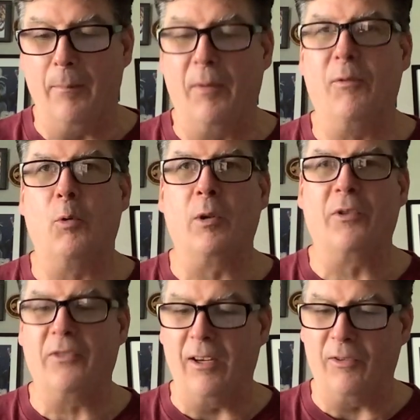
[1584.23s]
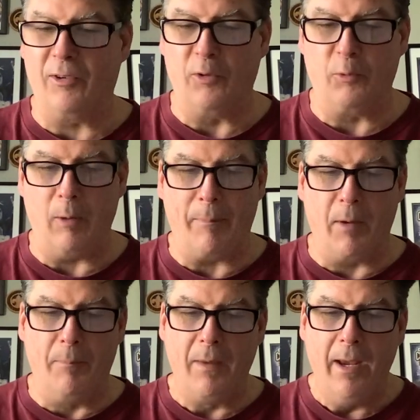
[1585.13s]
but Florida State still swept
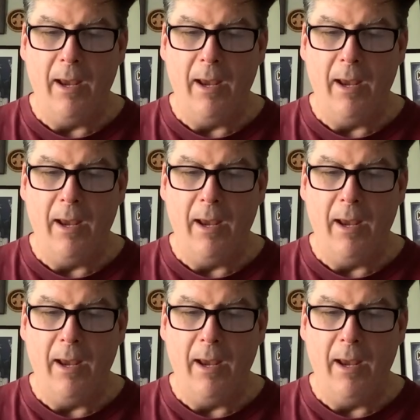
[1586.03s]
them.